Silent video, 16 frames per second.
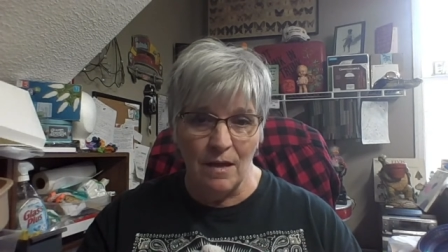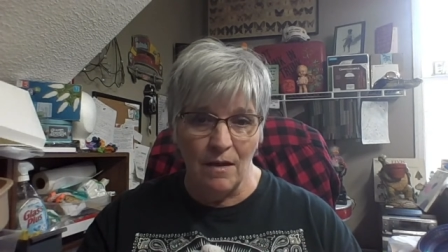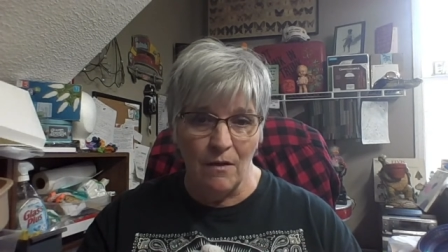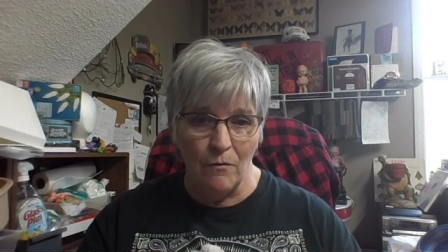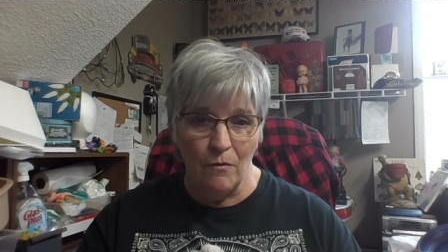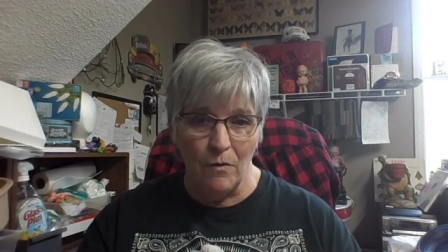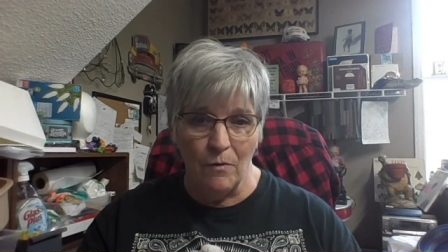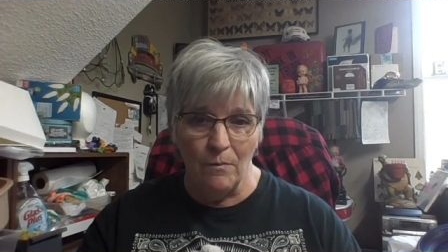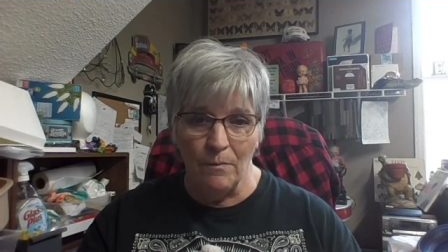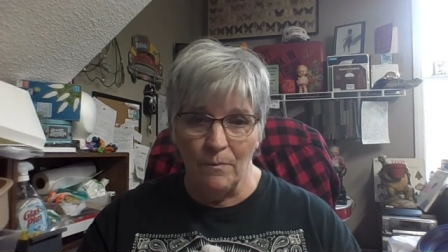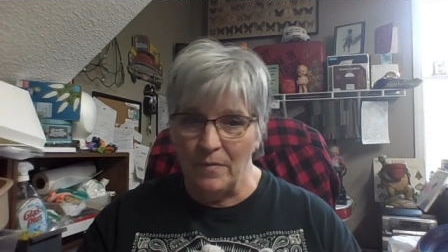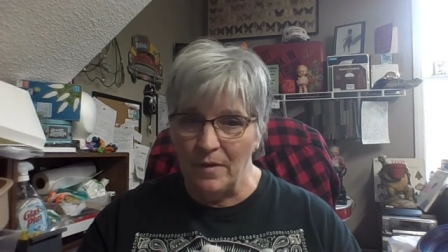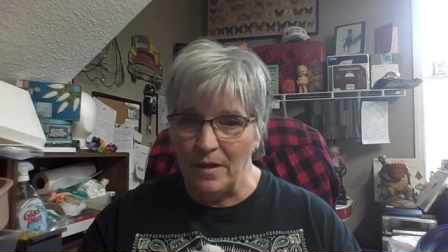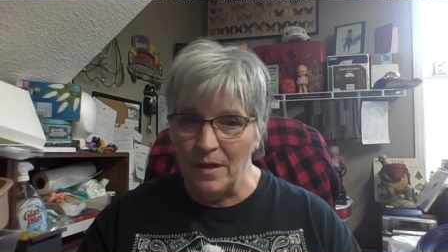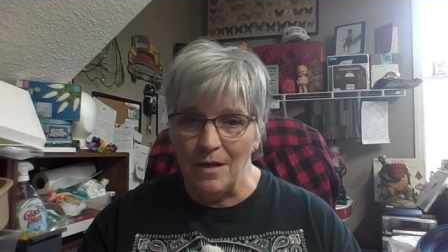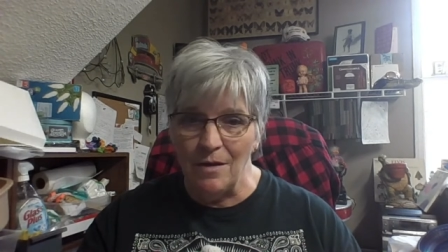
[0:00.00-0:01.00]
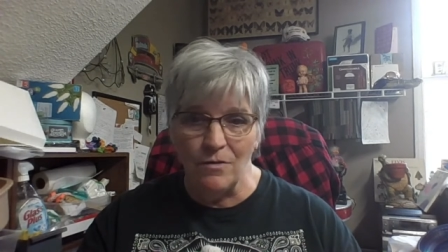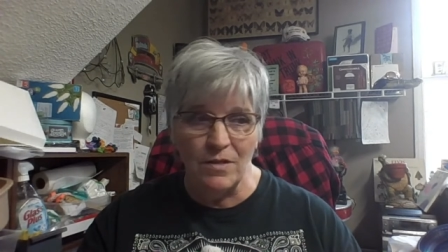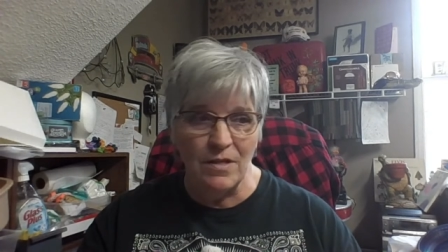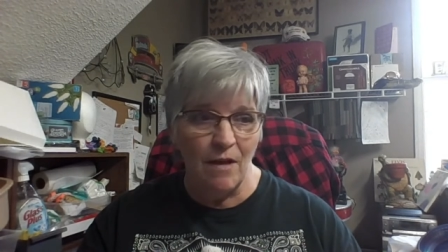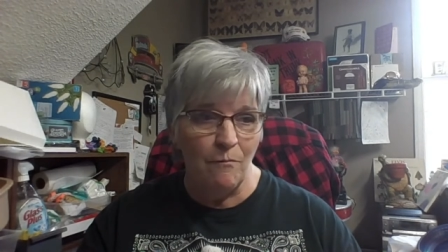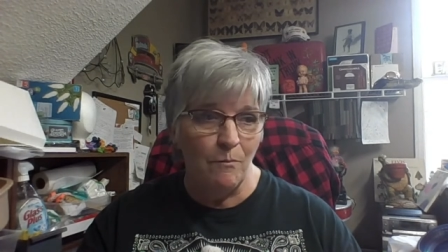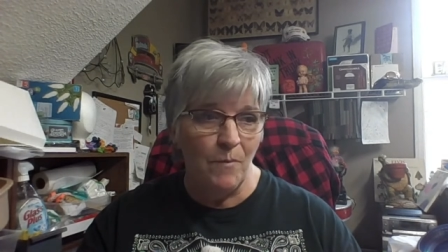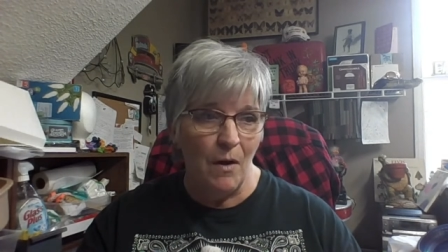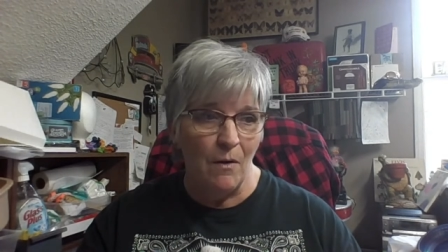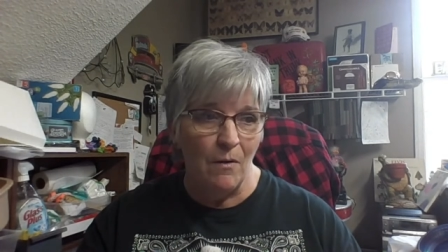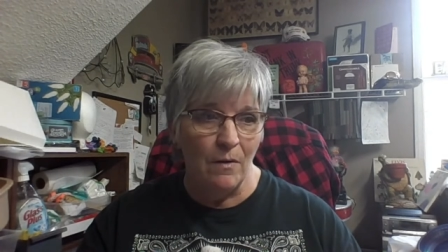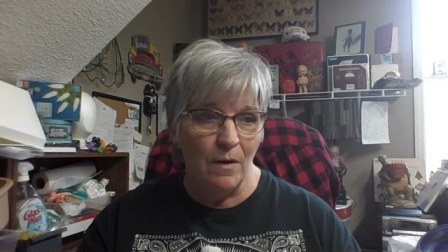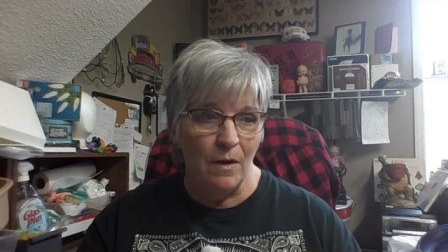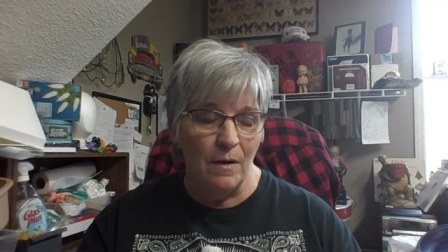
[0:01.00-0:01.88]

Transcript: over the years. I've bought